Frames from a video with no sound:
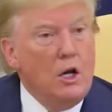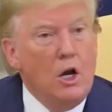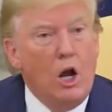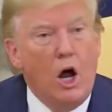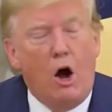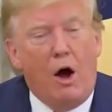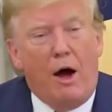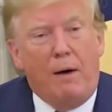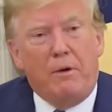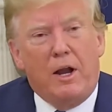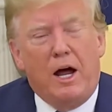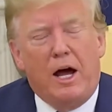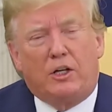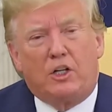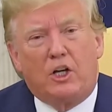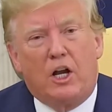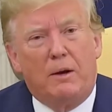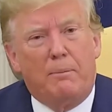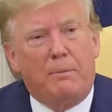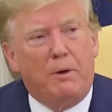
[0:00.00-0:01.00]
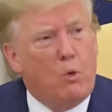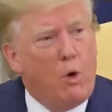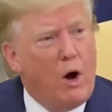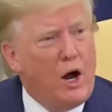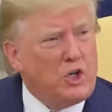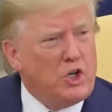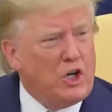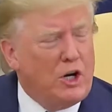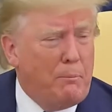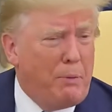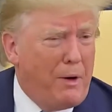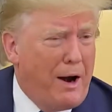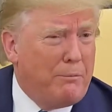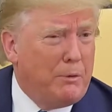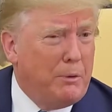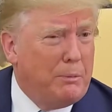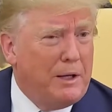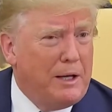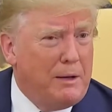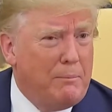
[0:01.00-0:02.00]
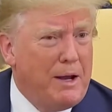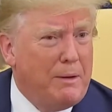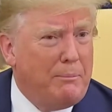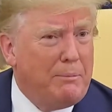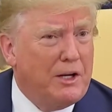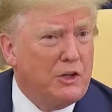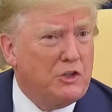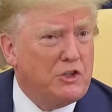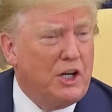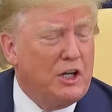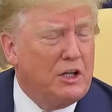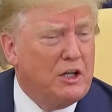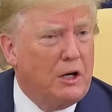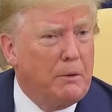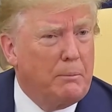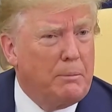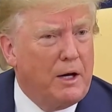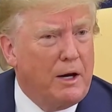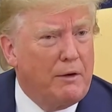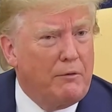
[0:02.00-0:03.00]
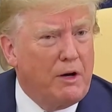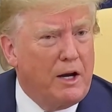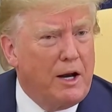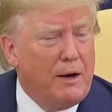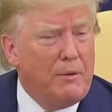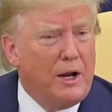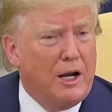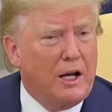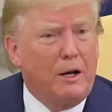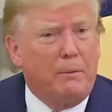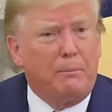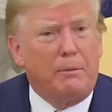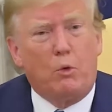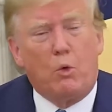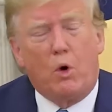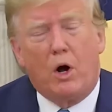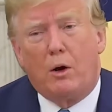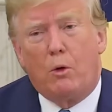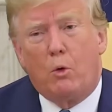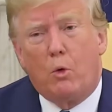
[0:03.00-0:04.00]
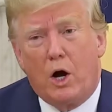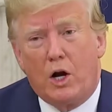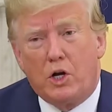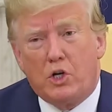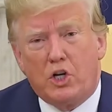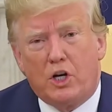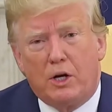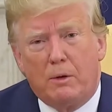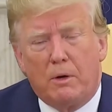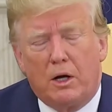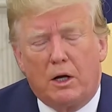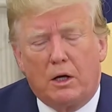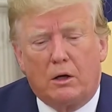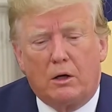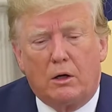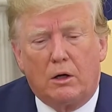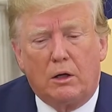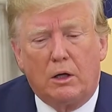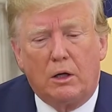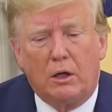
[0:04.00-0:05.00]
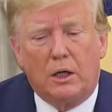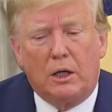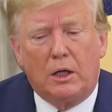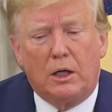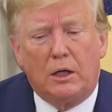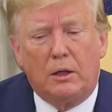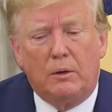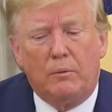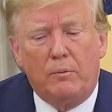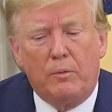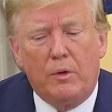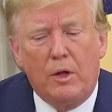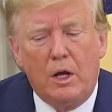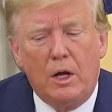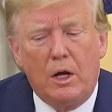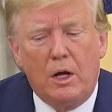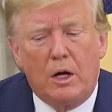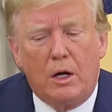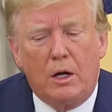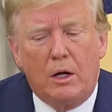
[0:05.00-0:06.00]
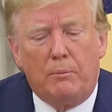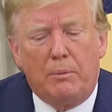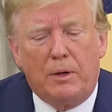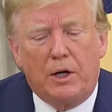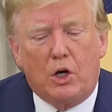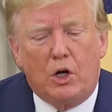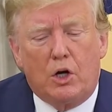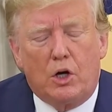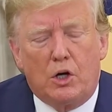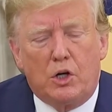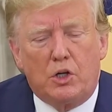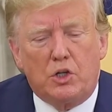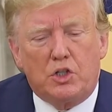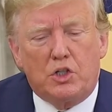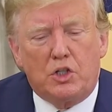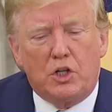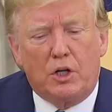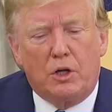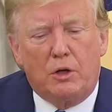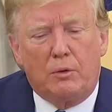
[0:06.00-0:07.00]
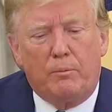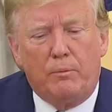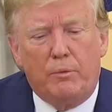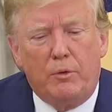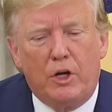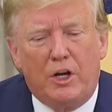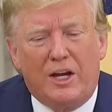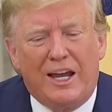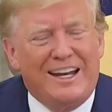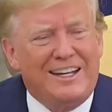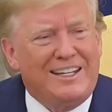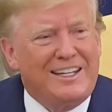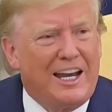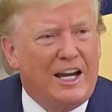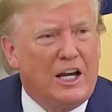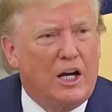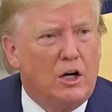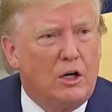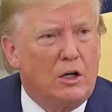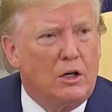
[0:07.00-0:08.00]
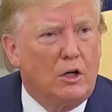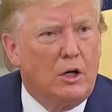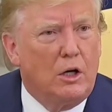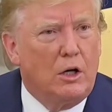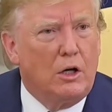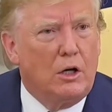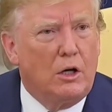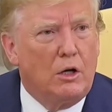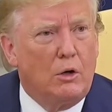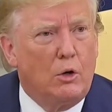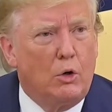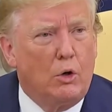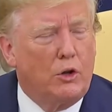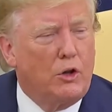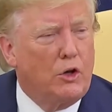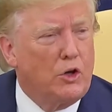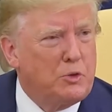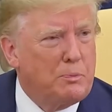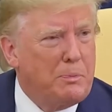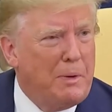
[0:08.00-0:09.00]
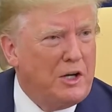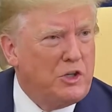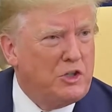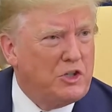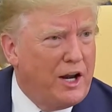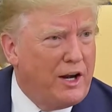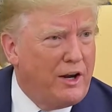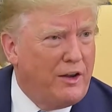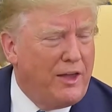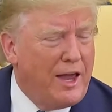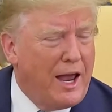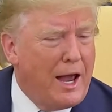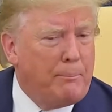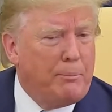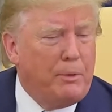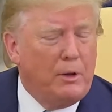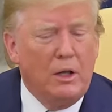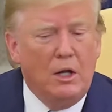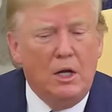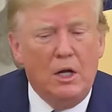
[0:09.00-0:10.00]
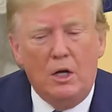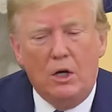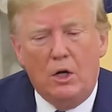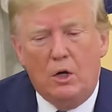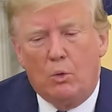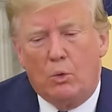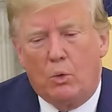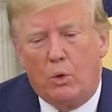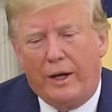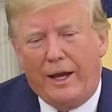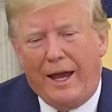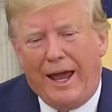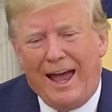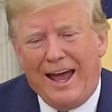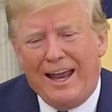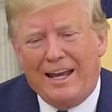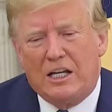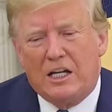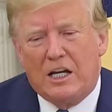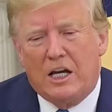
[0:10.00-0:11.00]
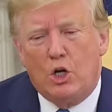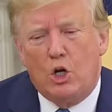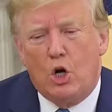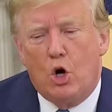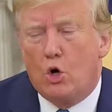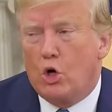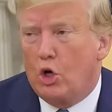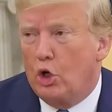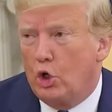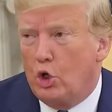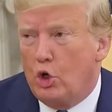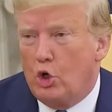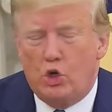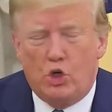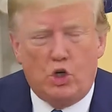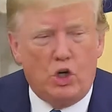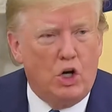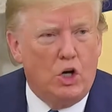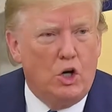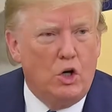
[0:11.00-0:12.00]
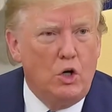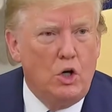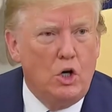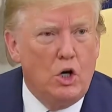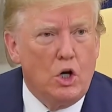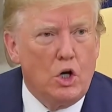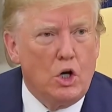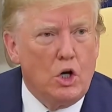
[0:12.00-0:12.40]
No, I'm not going to be watching. Probably, maybe I'll see a little bit of it. I'm not going to be wa watching Mueller uh, because uh, you can't take all those bites out of the apple. We had uh, no collusion,